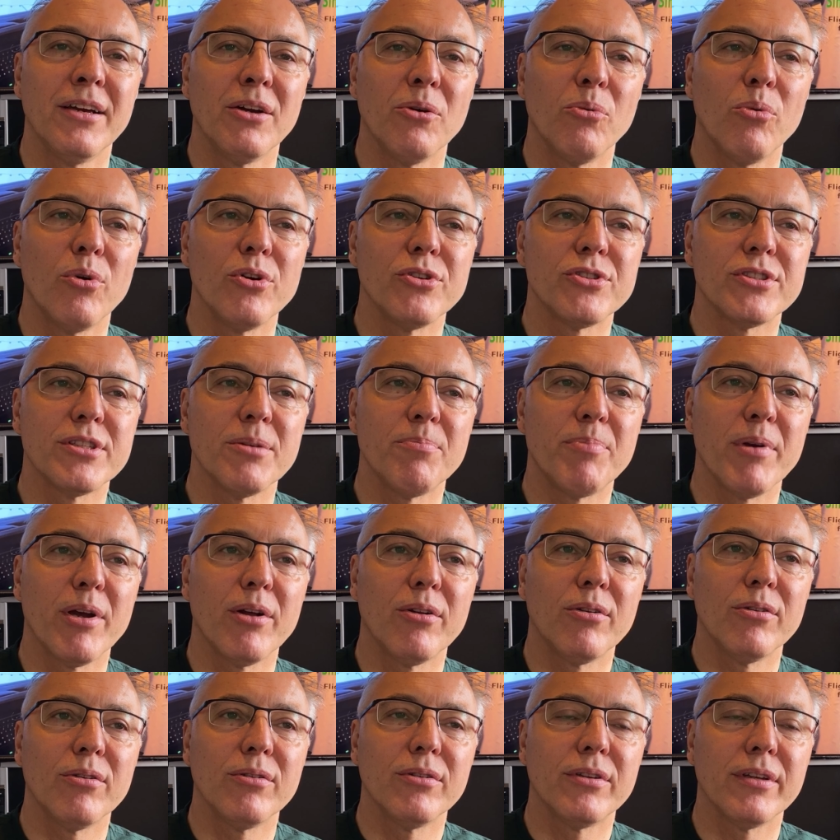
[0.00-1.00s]
was to
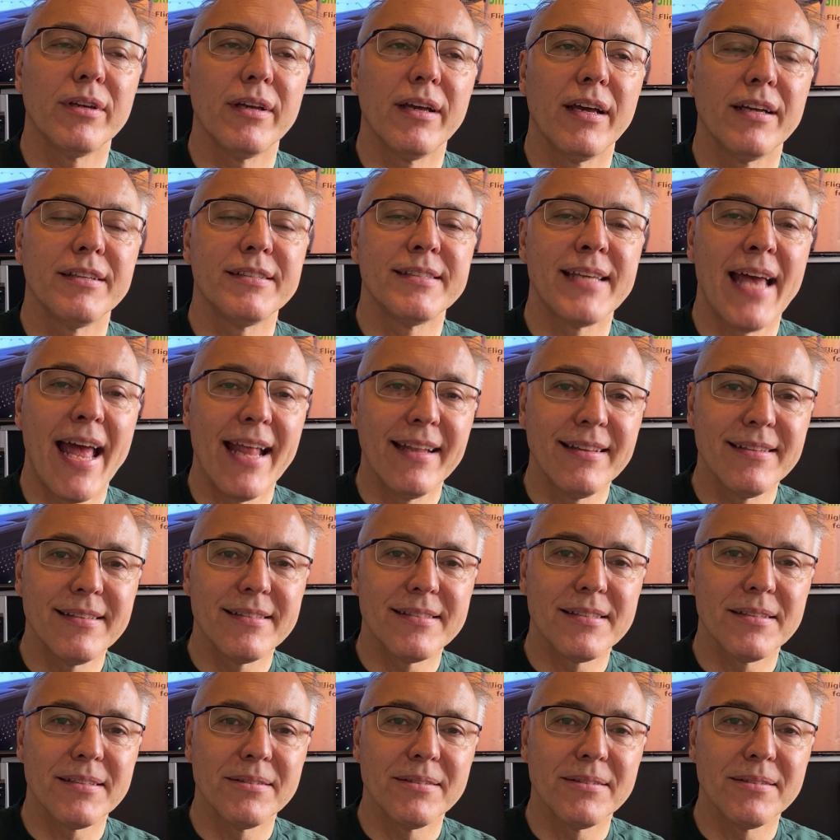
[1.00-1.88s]
build a tent.